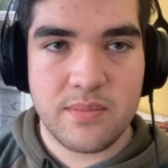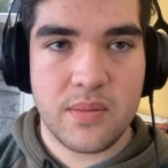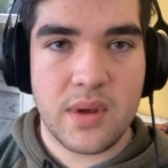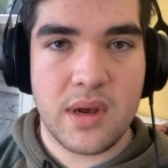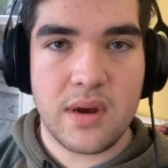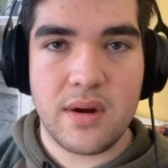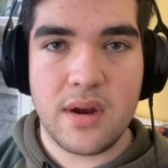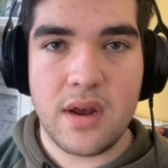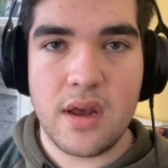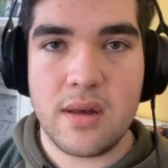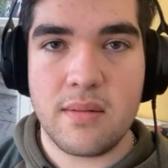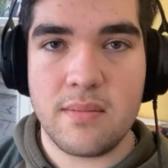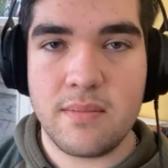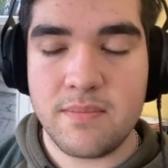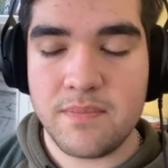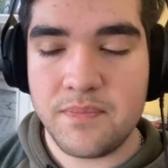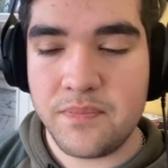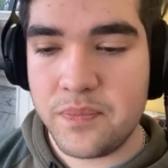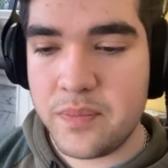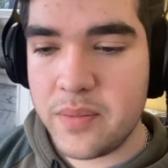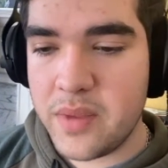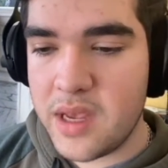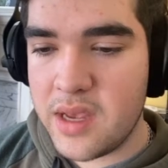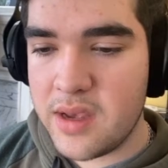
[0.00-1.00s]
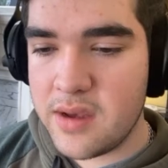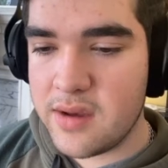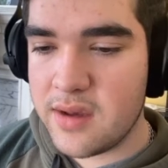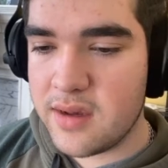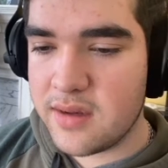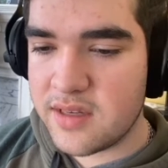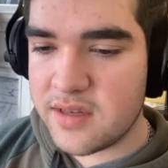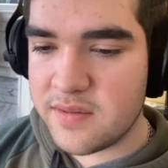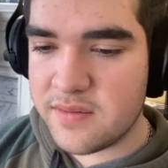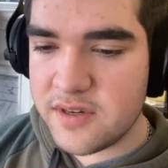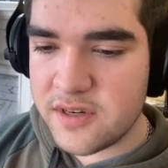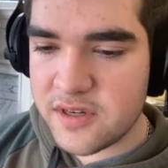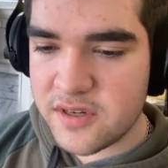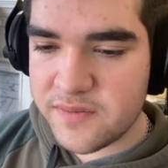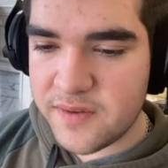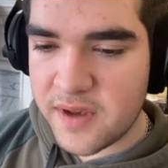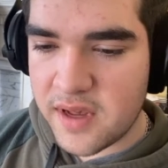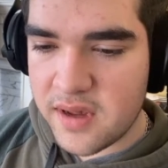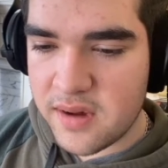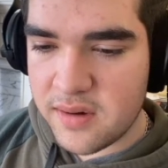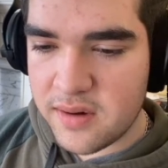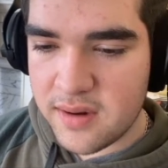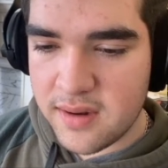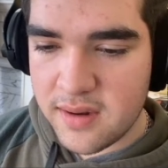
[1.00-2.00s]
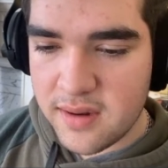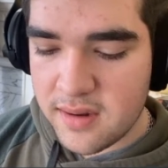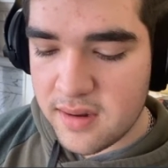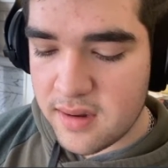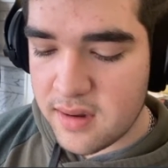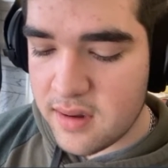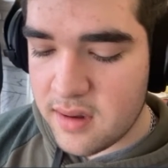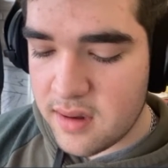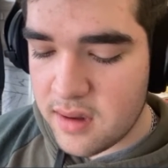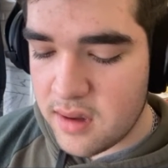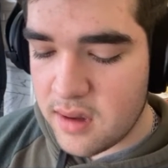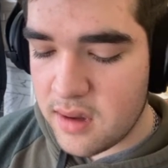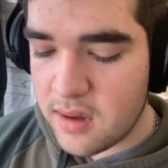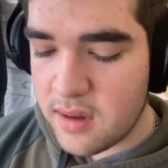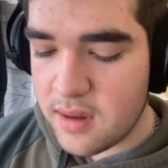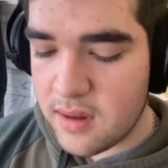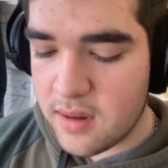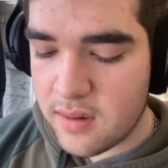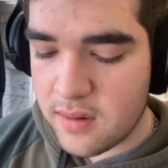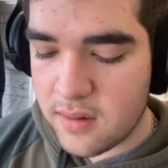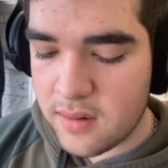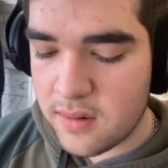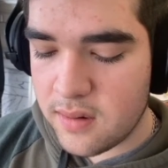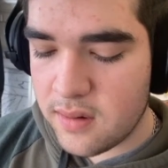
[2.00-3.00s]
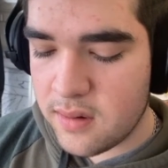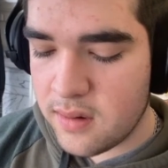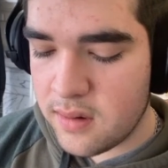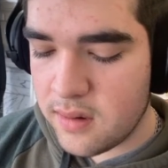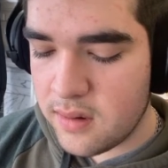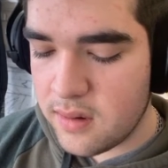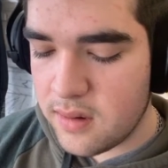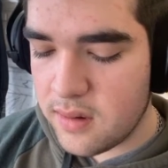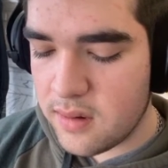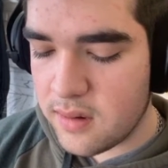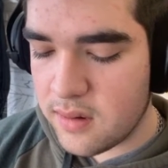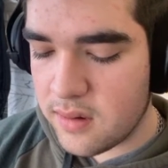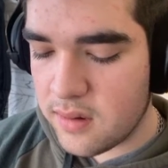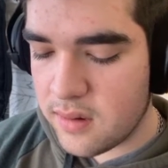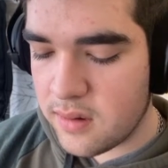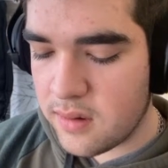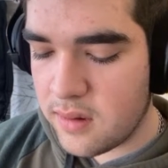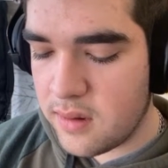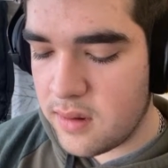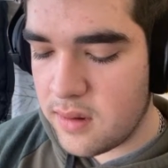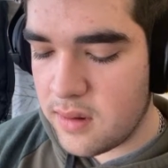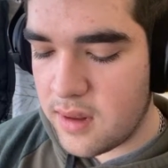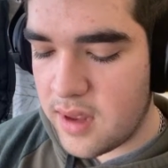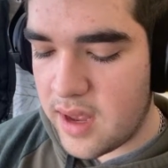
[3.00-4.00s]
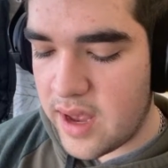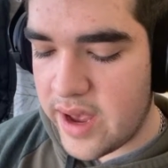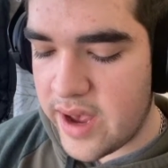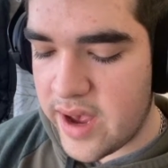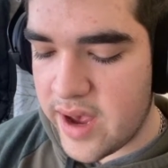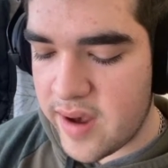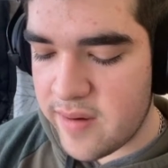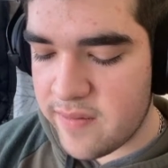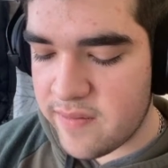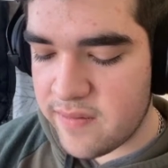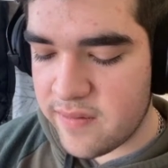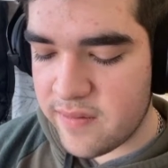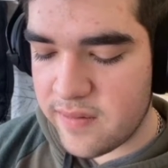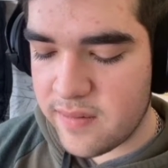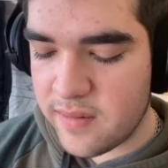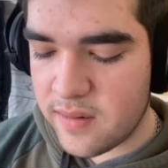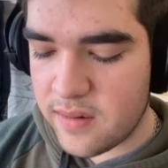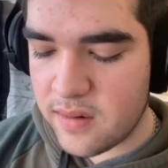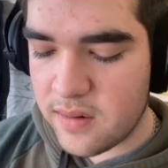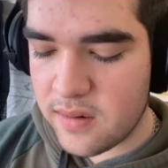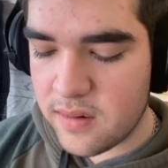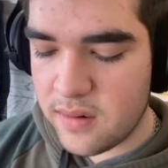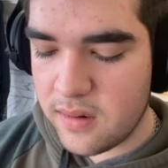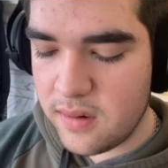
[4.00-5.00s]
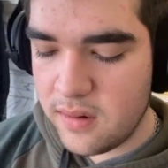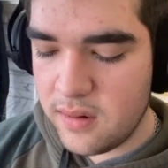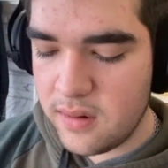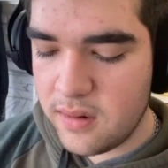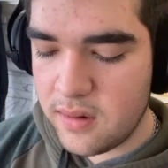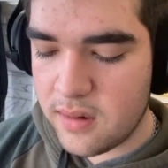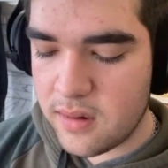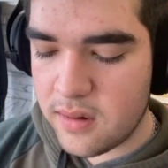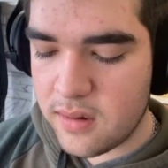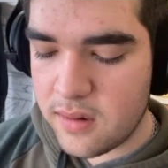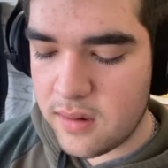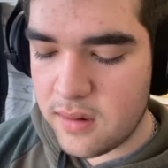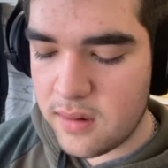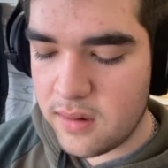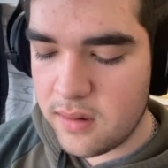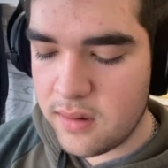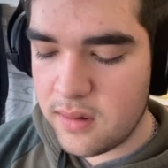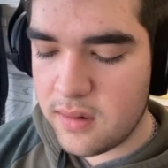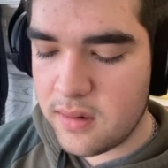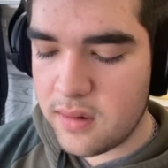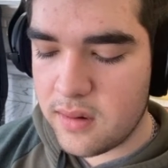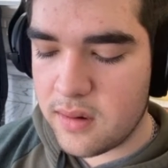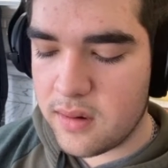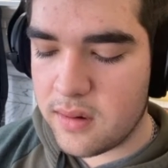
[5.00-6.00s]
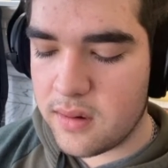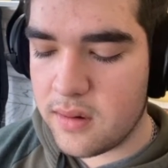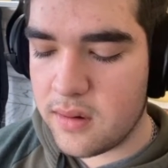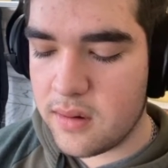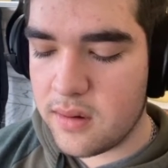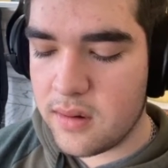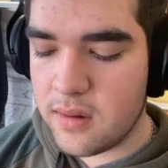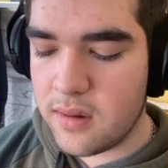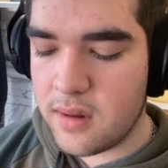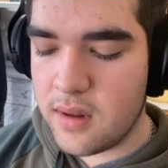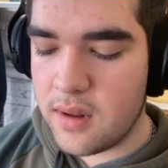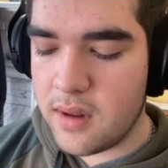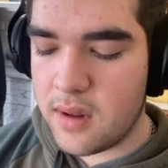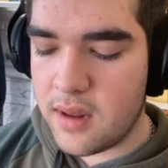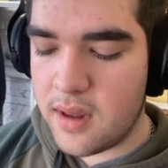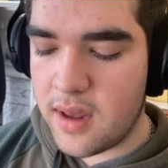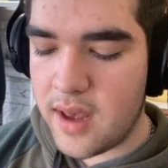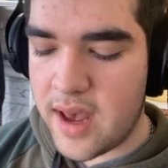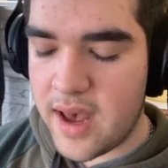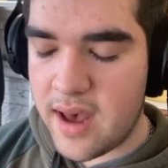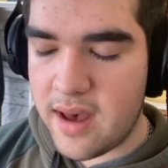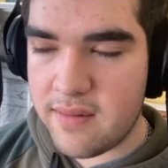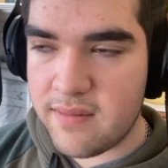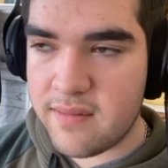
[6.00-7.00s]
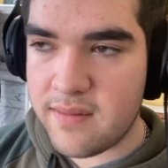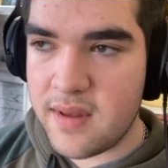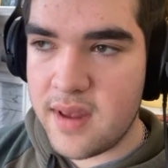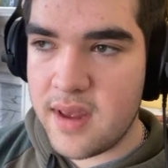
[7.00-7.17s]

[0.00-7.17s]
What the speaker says: All right, so we just followed whole, whole, half, whole, whole, whole, half.